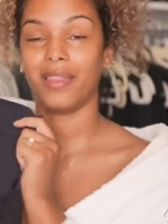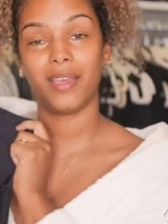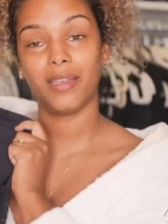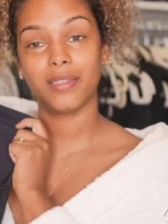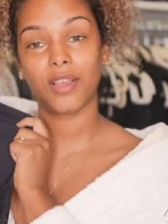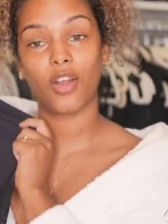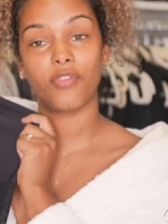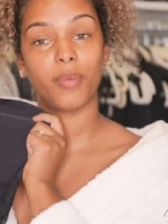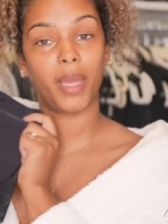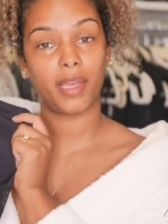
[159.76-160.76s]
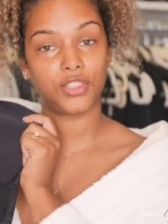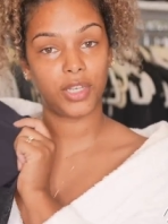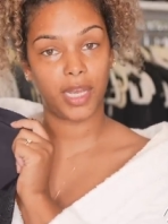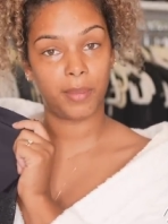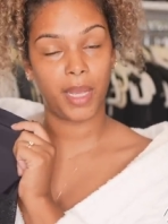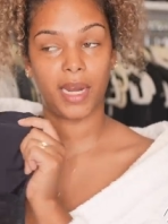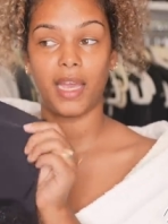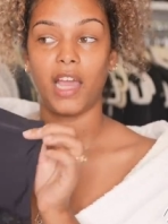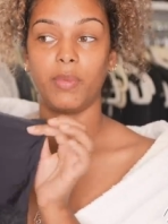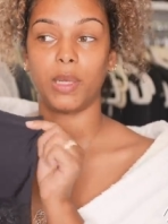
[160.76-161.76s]
And these are from H and M, and I
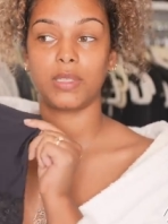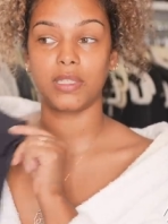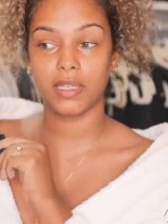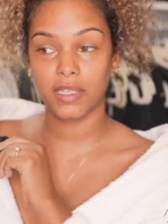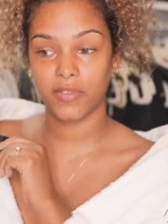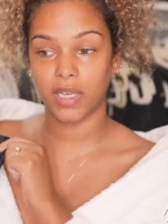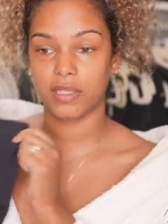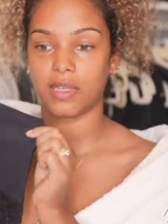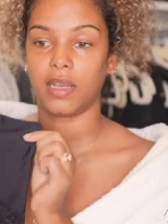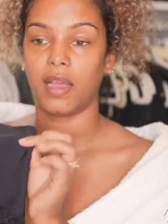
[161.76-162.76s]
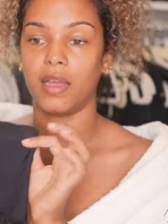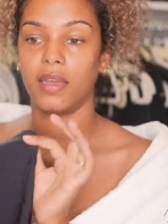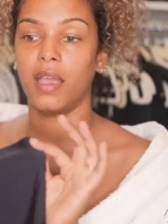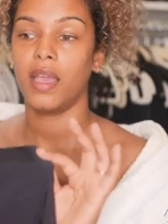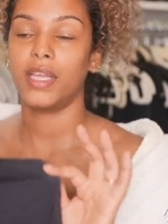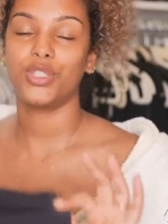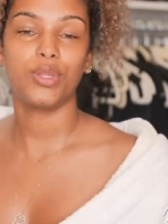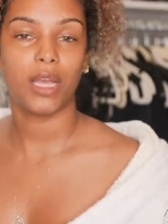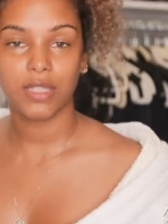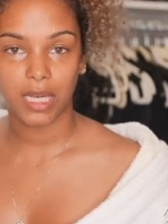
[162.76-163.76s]
have about six of these that I got in two
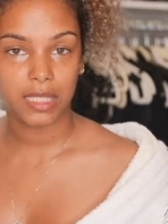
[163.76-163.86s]
thousand